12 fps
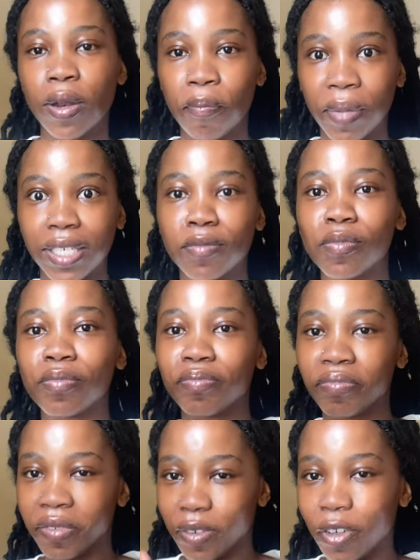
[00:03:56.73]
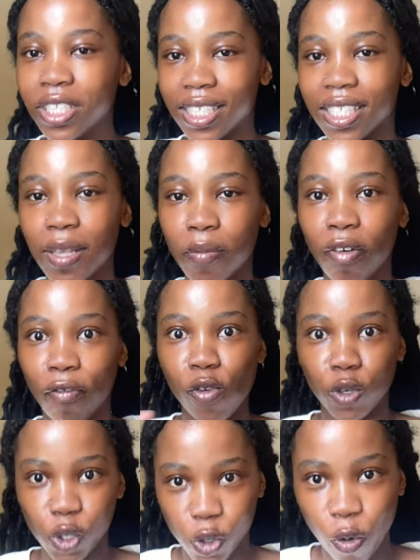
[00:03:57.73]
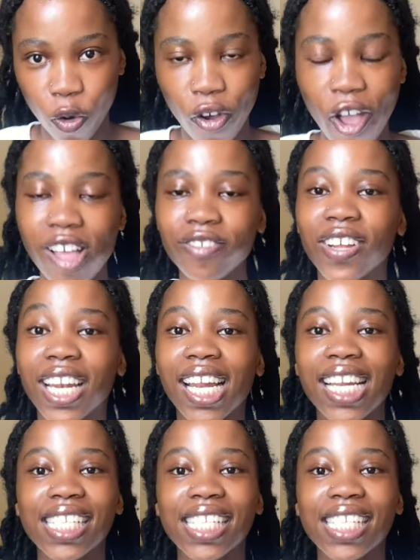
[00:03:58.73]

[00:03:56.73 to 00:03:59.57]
but not December for sure. Finally,